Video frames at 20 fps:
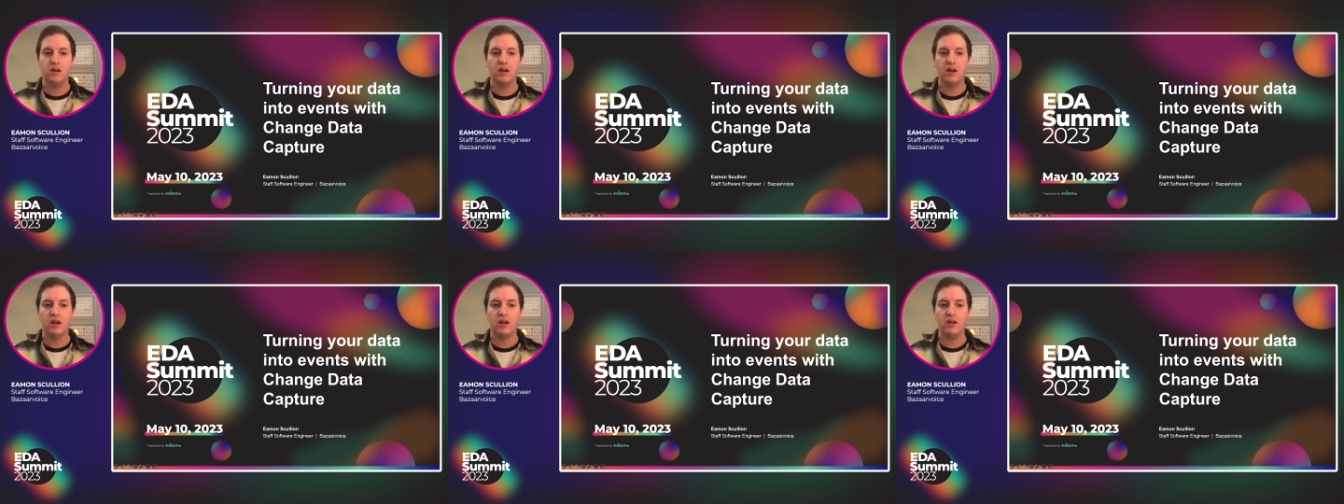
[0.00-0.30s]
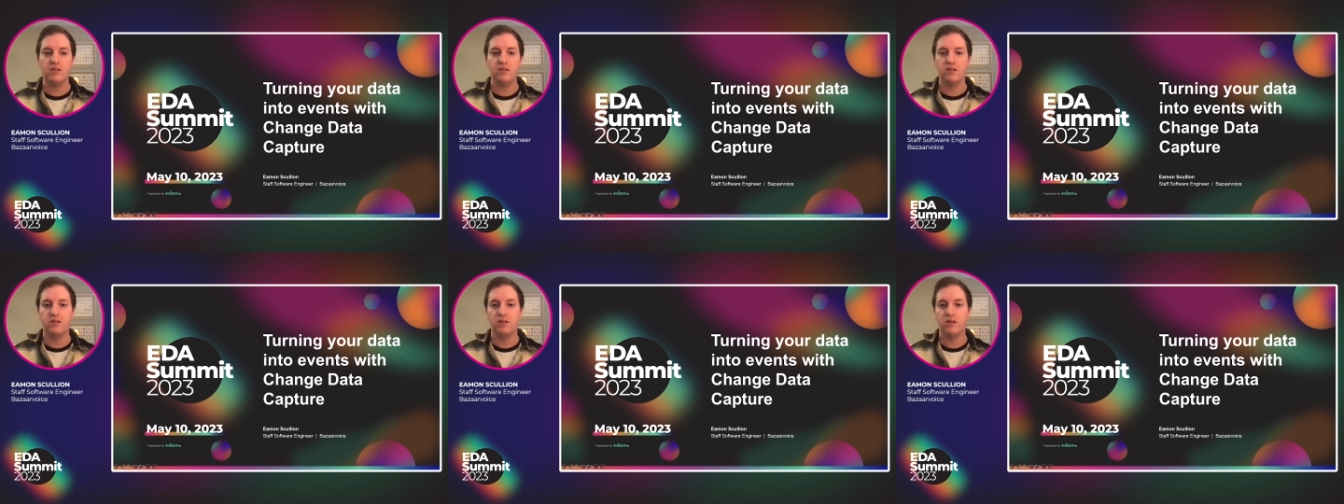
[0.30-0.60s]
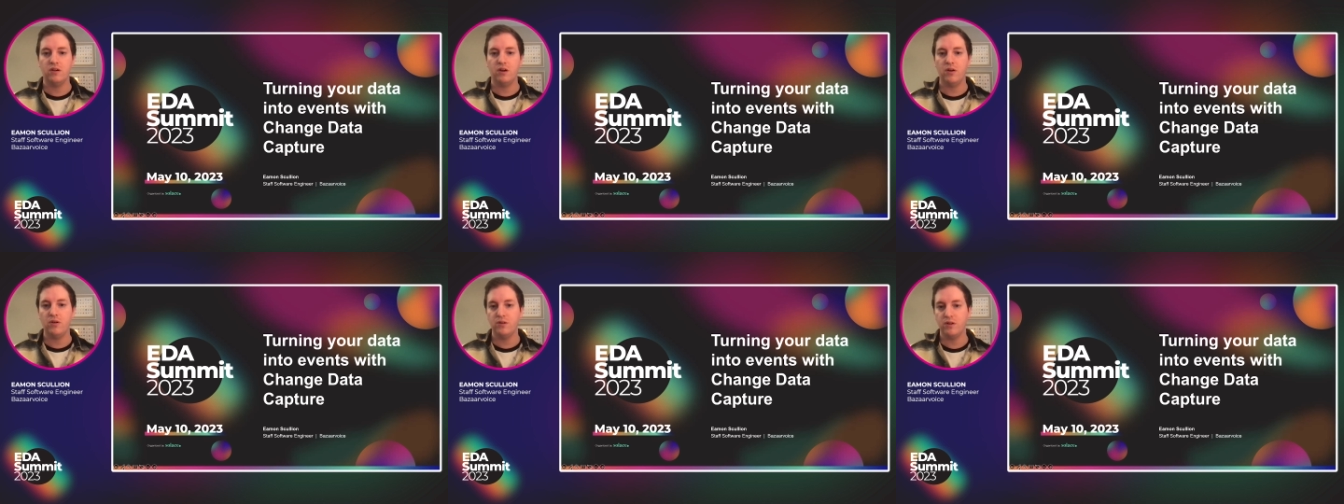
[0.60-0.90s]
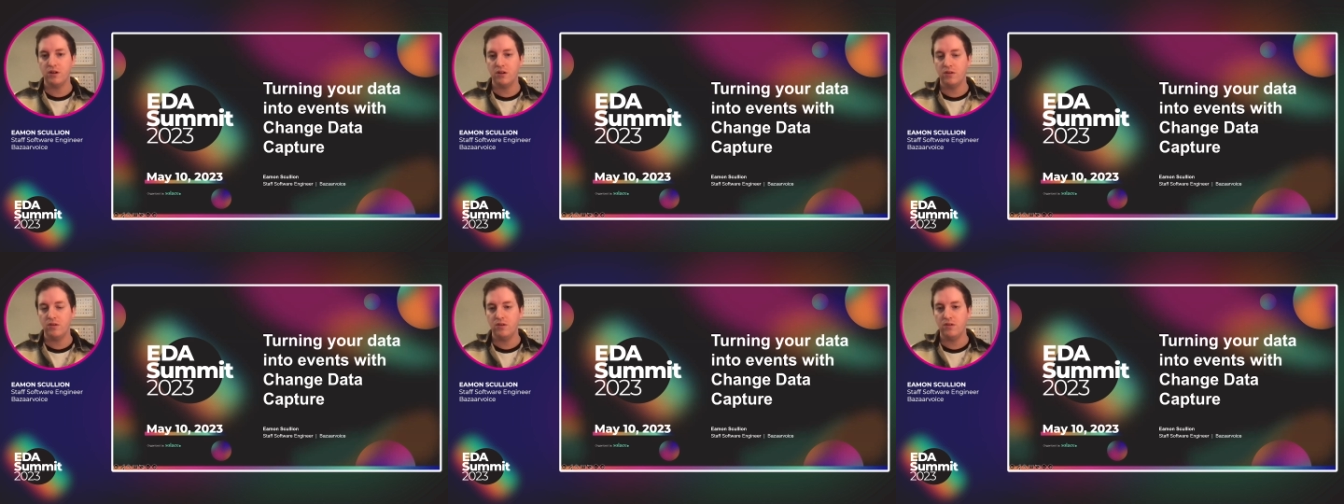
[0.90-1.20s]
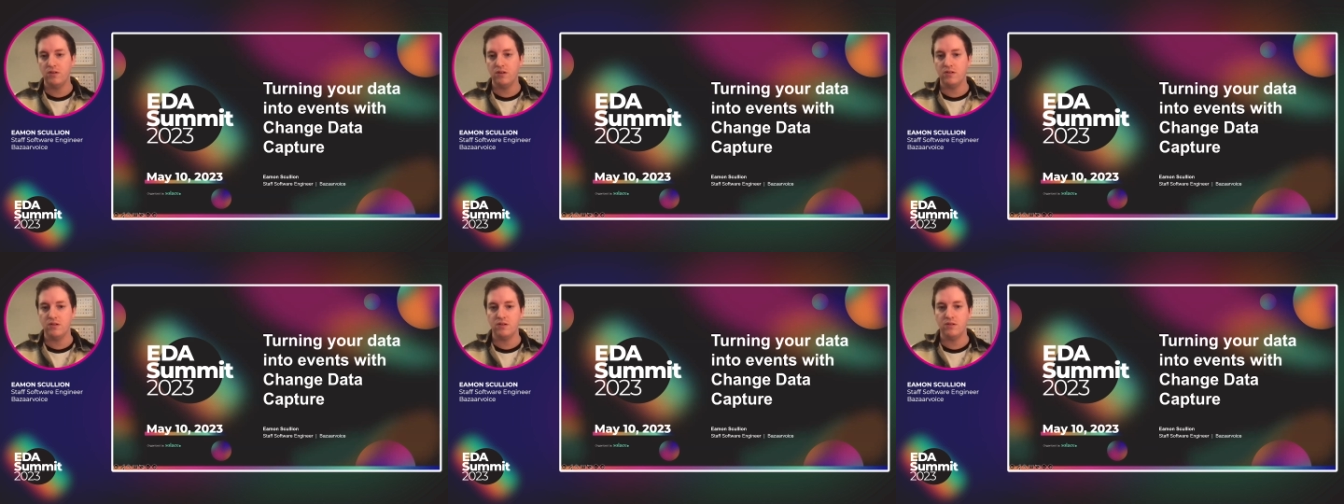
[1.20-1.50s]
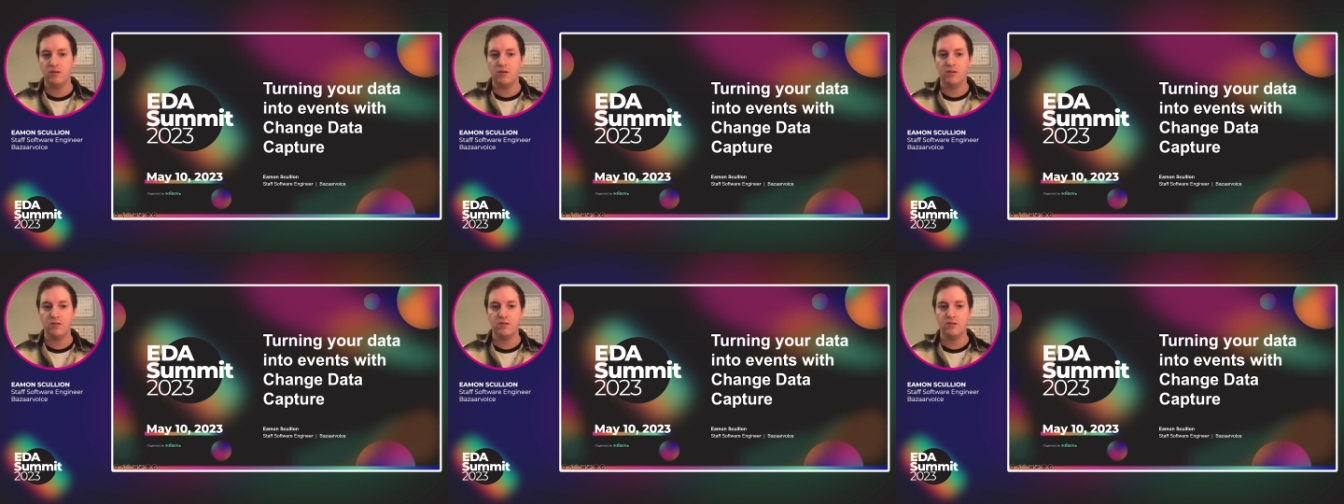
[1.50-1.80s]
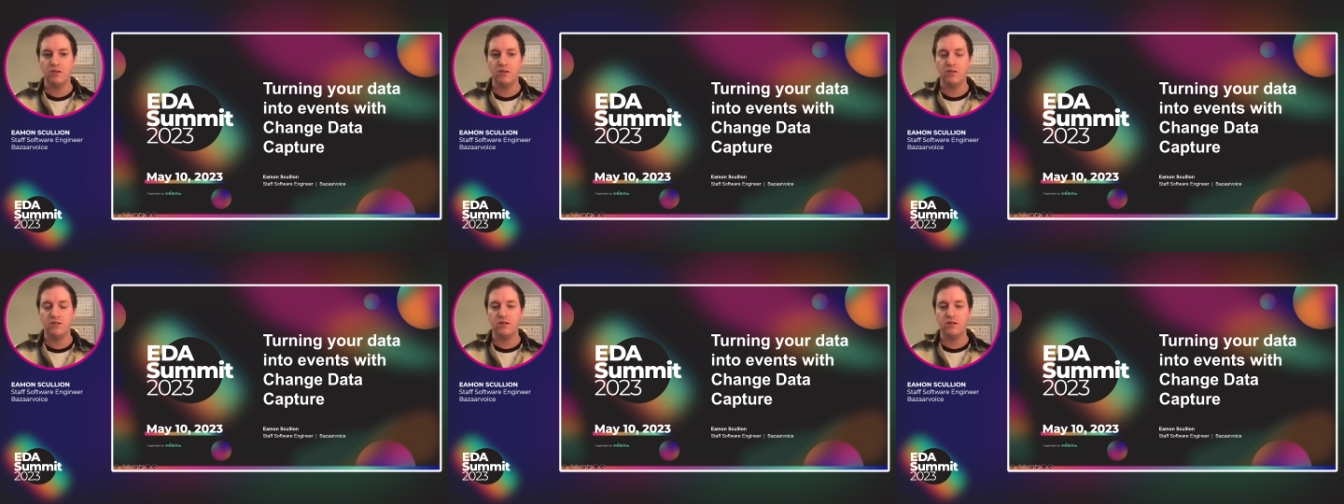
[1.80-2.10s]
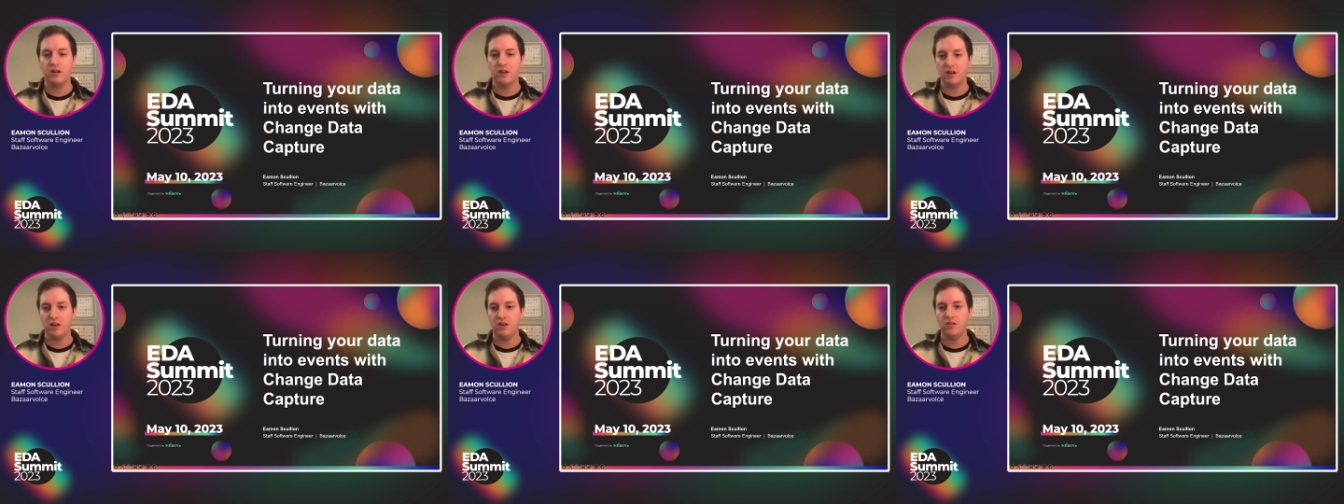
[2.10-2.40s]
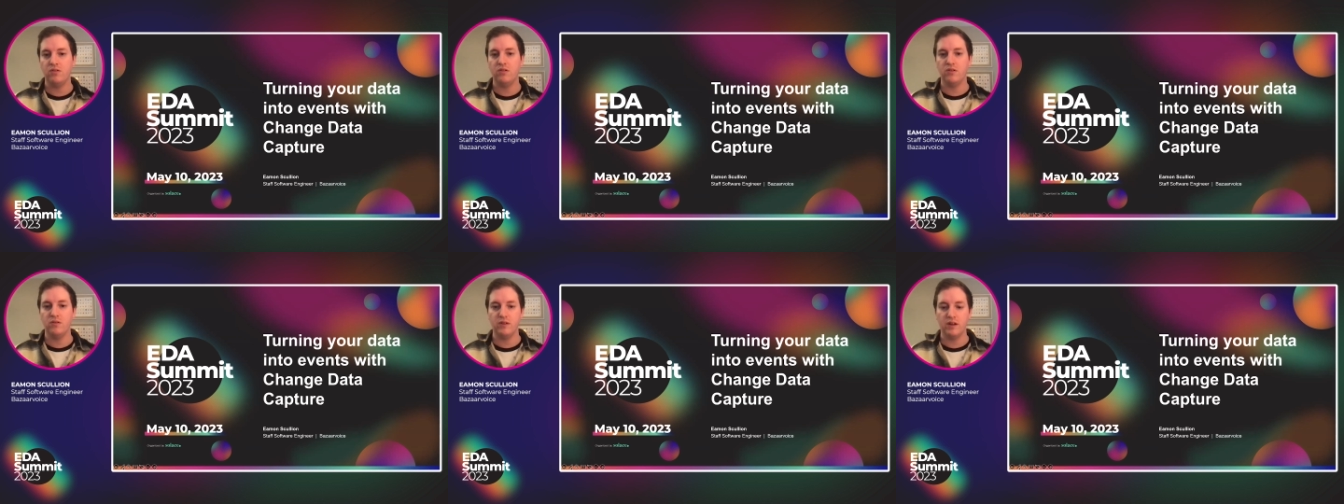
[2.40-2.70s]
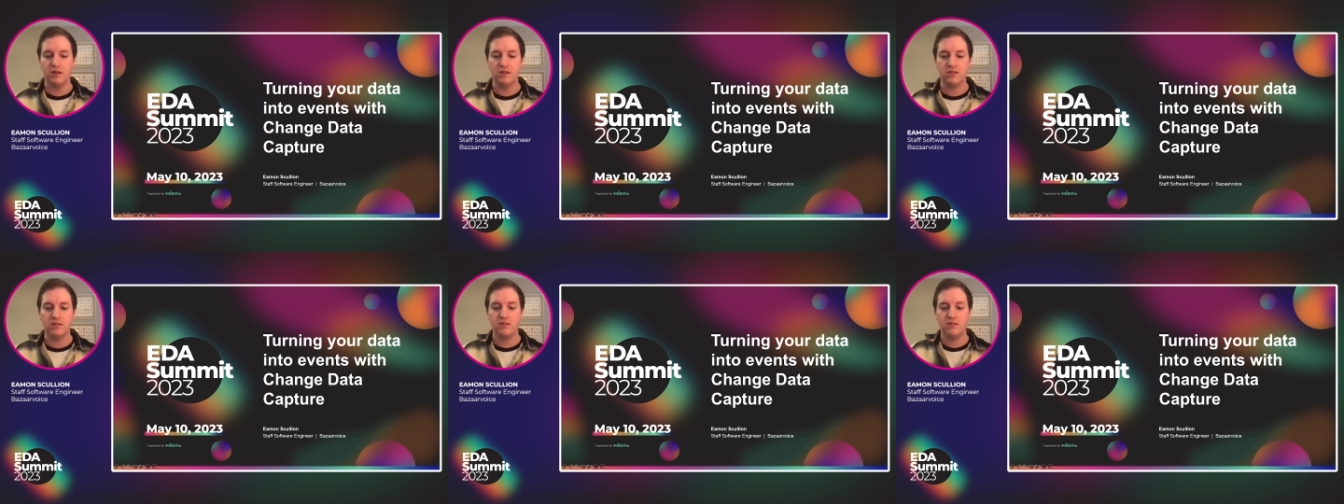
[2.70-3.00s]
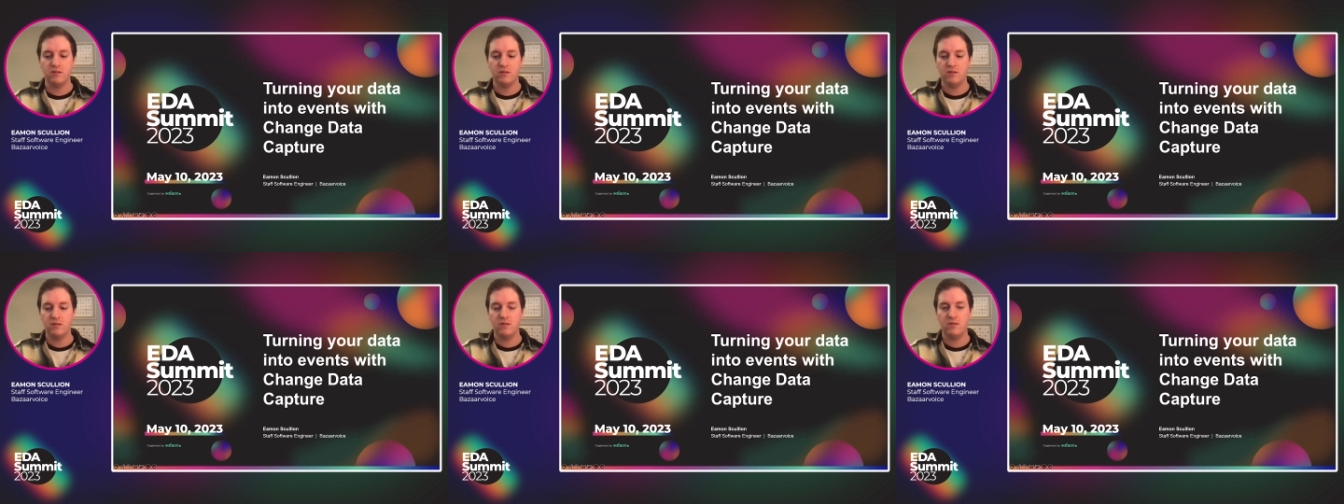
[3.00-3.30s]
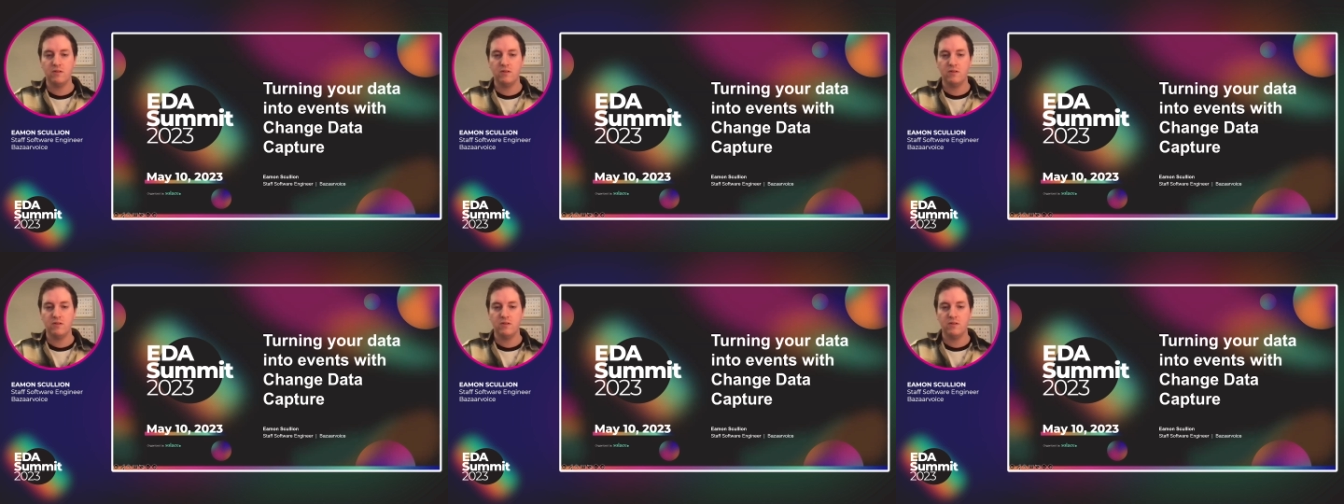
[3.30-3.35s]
and how you can use it to turn your data into events.